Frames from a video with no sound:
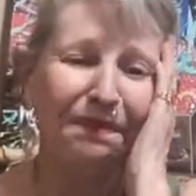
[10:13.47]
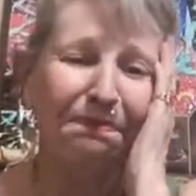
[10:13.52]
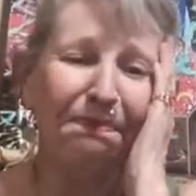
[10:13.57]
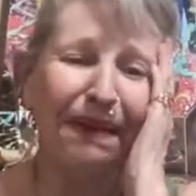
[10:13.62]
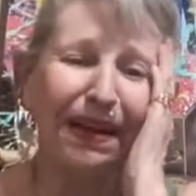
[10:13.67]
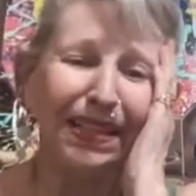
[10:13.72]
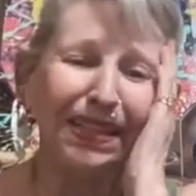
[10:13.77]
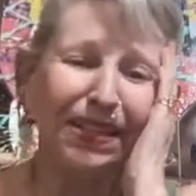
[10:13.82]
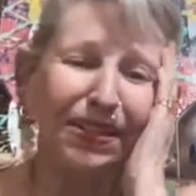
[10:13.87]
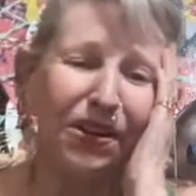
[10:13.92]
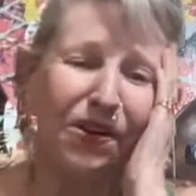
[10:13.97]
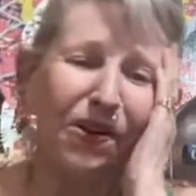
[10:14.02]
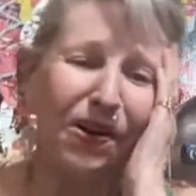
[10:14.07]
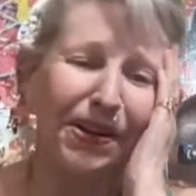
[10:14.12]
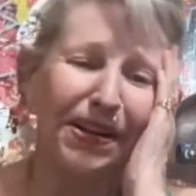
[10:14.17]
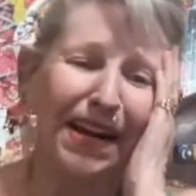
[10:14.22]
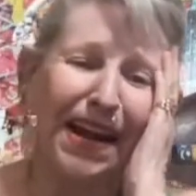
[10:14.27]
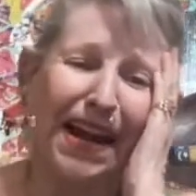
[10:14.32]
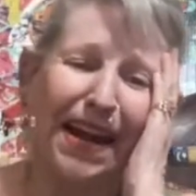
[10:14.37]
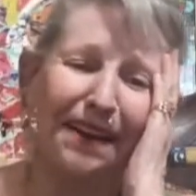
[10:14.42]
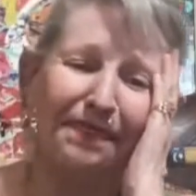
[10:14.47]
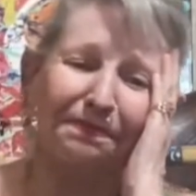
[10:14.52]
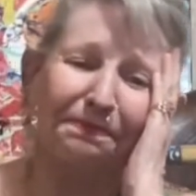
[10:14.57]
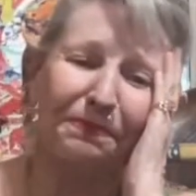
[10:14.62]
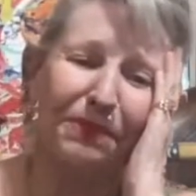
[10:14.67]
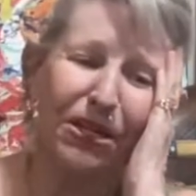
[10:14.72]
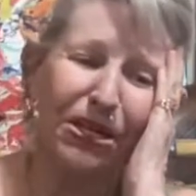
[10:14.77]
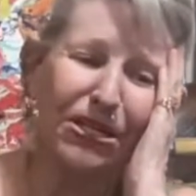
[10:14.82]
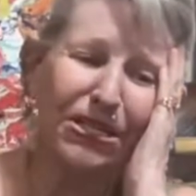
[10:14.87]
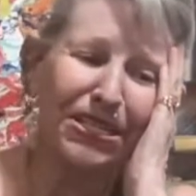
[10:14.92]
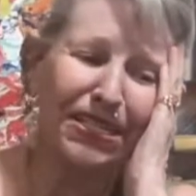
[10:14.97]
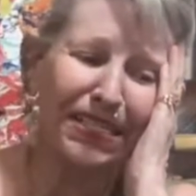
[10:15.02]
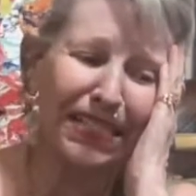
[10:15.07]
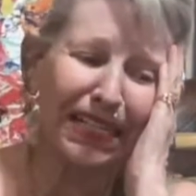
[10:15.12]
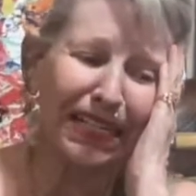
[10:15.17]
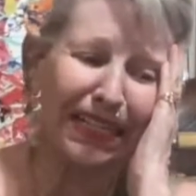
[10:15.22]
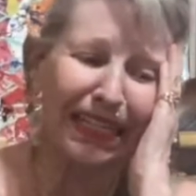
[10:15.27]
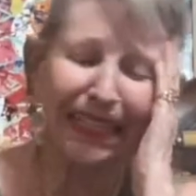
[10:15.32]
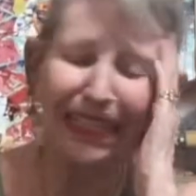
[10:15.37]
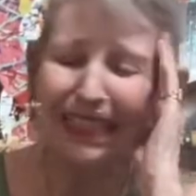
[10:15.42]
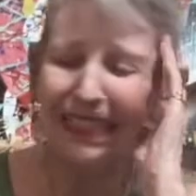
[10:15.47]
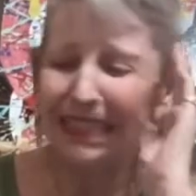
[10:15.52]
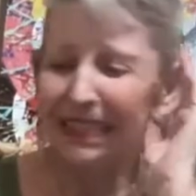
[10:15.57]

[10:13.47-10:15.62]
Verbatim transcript: but Lord have mercy.